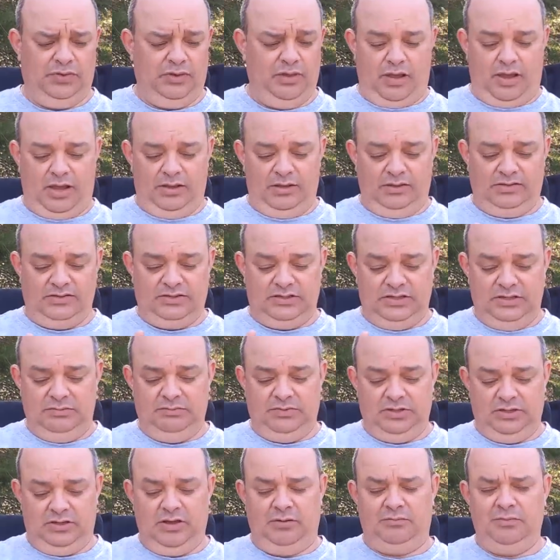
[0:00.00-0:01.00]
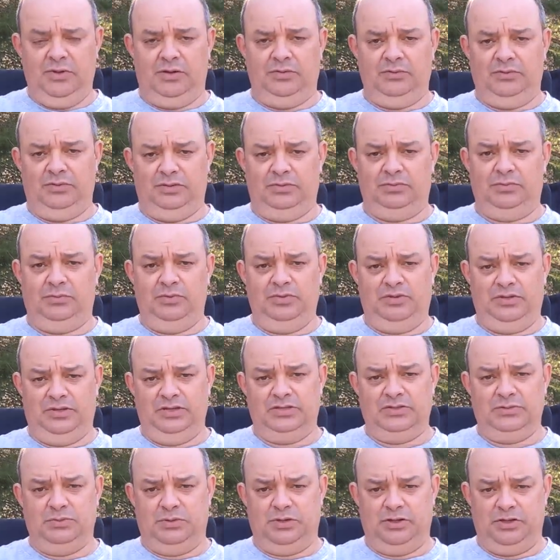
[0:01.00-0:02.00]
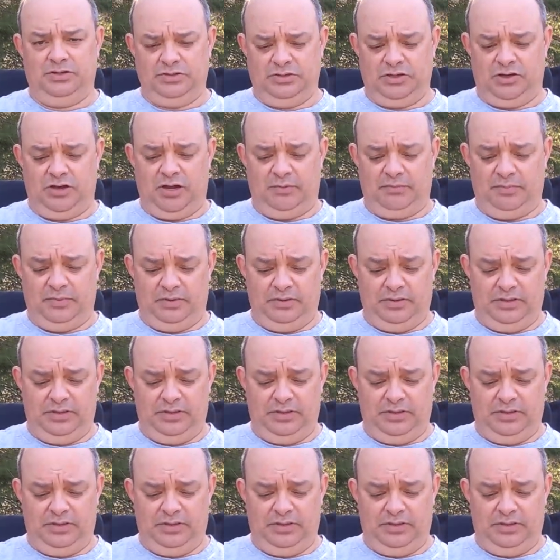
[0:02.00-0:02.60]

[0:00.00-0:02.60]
I seem to come out with this one on top.